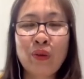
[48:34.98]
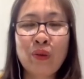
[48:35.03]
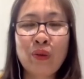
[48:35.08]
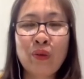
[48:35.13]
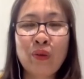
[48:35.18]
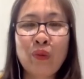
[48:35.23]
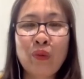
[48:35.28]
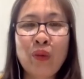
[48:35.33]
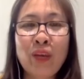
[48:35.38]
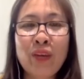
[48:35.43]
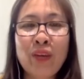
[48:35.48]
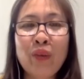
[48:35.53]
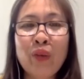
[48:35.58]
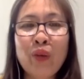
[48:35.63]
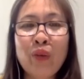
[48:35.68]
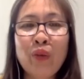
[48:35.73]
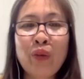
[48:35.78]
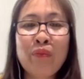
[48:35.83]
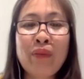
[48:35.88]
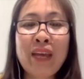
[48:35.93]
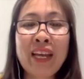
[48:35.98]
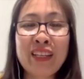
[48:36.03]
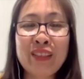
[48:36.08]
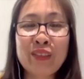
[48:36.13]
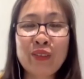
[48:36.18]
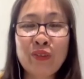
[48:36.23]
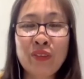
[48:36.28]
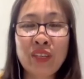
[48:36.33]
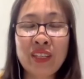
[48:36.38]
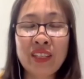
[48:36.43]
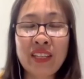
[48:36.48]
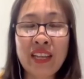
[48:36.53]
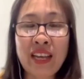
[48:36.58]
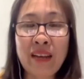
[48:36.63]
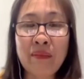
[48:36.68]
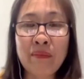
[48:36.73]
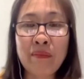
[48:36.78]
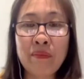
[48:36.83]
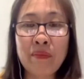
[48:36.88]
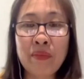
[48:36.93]
when will we back to
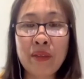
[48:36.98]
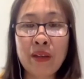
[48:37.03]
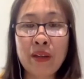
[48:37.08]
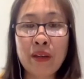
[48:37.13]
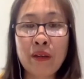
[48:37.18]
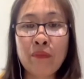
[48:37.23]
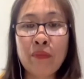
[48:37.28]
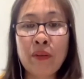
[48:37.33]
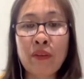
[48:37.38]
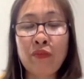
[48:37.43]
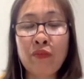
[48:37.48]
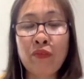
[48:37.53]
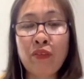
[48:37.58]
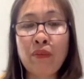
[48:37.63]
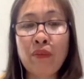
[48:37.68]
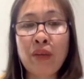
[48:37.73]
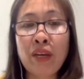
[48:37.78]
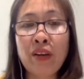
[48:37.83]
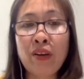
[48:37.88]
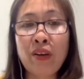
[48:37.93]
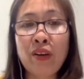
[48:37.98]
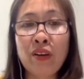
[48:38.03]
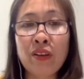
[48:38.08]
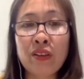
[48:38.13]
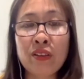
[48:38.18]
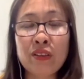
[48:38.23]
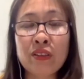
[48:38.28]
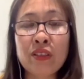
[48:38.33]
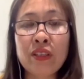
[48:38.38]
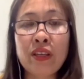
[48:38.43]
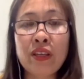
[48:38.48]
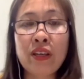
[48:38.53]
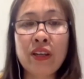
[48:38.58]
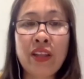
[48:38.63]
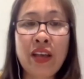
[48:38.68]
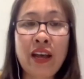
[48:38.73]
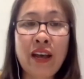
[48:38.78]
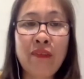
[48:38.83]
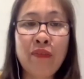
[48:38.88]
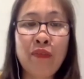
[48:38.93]
Vietnam? But for my daughter, she
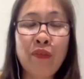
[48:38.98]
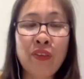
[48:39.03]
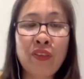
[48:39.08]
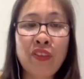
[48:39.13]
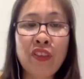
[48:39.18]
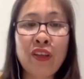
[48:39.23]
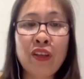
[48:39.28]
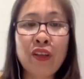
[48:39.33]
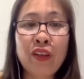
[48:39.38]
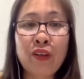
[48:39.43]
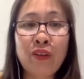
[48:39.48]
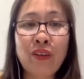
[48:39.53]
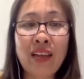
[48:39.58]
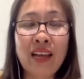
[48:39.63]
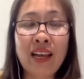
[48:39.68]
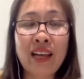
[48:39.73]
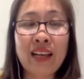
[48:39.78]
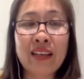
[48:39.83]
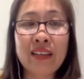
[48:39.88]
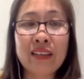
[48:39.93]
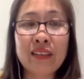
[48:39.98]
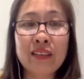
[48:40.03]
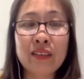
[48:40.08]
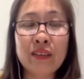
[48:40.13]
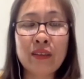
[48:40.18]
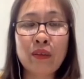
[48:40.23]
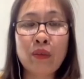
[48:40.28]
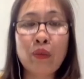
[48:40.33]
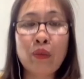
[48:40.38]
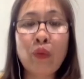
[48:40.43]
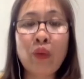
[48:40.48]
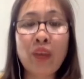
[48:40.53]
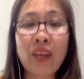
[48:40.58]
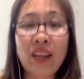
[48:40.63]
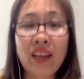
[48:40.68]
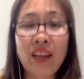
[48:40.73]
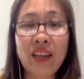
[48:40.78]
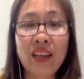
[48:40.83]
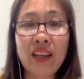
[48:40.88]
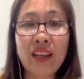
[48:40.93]
adapt with the new life is
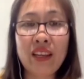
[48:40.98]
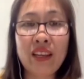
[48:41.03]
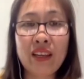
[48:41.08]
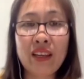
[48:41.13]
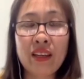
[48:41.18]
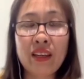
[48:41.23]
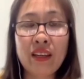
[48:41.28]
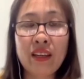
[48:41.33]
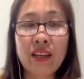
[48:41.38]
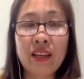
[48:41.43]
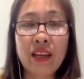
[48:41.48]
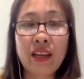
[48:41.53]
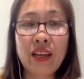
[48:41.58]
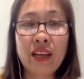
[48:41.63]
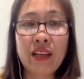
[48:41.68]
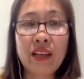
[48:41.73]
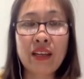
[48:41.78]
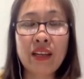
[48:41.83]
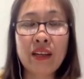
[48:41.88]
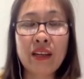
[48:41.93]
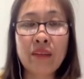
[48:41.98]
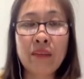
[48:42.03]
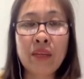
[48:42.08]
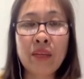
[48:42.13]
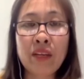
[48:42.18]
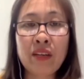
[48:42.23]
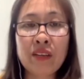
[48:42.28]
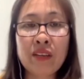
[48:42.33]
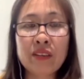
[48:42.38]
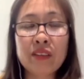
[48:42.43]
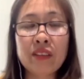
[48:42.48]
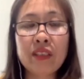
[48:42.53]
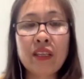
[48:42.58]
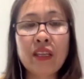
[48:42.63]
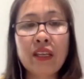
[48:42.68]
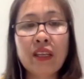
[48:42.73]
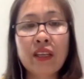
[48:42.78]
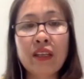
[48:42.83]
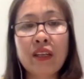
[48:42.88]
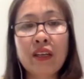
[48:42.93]
quickly, and because
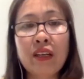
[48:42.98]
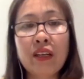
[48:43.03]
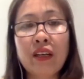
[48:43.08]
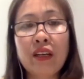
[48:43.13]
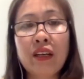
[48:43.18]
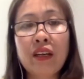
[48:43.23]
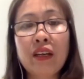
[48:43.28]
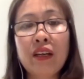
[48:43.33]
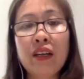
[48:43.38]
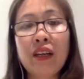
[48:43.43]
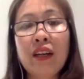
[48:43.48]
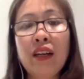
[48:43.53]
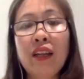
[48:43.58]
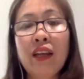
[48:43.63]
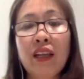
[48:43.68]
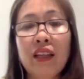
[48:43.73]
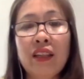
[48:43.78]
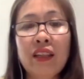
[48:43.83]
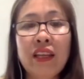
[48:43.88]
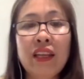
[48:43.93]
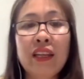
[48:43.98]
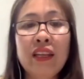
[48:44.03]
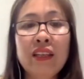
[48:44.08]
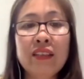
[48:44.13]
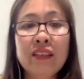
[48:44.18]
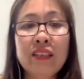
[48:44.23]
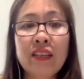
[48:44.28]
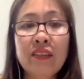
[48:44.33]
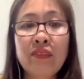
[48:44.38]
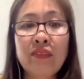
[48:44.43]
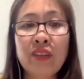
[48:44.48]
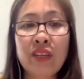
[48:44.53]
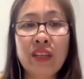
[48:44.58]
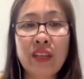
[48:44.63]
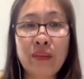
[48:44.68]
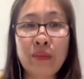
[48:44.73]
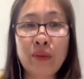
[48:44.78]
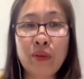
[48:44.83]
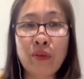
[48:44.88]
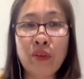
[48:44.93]
she learned English in
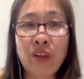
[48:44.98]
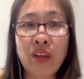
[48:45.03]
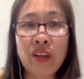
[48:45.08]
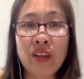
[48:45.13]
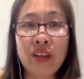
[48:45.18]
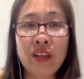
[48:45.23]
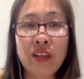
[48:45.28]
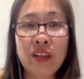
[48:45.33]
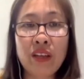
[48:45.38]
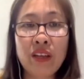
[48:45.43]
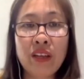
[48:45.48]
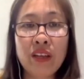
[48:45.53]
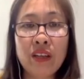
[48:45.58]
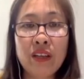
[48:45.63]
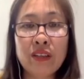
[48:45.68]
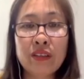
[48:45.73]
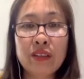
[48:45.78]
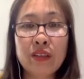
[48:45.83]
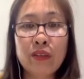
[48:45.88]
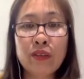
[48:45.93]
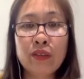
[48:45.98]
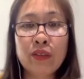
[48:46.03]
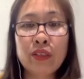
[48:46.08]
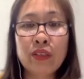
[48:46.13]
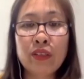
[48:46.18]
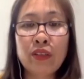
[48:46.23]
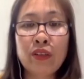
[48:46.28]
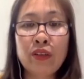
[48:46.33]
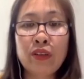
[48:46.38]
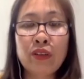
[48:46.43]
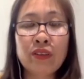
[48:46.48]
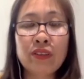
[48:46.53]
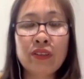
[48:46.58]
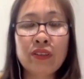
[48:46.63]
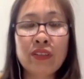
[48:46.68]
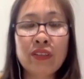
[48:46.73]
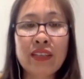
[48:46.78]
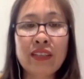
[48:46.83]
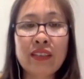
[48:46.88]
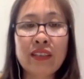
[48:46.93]
Vietnam already, so she
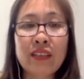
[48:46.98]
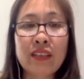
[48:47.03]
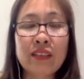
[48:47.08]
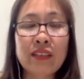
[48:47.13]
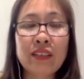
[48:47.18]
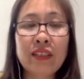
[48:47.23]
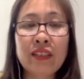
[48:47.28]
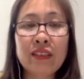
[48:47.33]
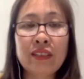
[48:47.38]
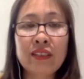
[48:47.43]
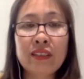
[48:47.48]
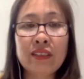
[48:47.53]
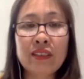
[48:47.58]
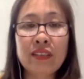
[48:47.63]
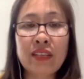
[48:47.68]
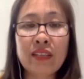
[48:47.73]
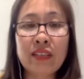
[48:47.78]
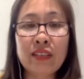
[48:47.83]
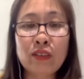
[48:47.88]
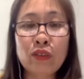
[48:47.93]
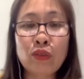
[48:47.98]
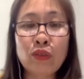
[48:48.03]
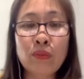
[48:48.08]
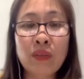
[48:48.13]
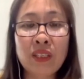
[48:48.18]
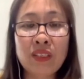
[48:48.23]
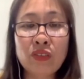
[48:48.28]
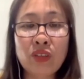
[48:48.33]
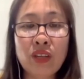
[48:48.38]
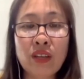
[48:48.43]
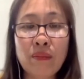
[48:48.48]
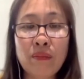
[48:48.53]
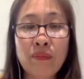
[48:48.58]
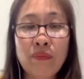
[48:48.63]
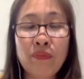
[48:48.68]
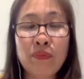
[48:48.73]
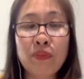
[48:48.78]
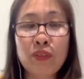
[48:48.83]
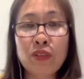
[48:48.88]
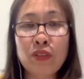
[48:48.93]
doesn't take too much time
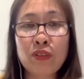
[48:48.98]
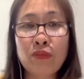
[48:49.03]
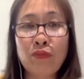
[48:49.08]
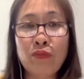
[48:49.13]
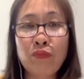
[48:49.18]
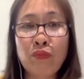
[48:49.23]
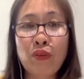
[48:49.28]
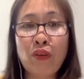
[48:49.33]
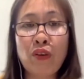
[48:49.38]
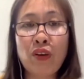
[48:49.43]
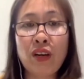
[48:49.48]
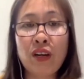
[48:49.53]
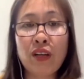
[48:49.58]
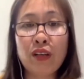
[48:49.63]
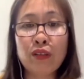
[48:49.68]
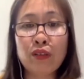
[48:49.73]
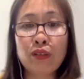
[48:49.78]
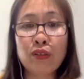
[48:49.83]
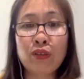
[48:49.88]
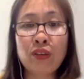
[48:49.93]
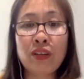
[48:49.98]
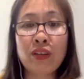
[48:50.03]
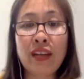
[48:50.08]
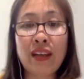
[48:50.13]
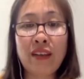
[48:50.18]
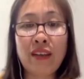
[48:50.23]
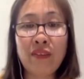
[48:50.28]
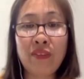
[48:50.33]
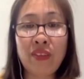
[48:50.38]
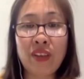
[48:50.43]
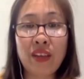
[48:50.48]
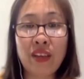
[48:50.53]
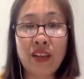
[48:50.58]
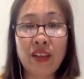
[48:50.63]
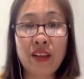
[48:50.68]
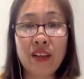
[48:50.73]
for her to adapt here.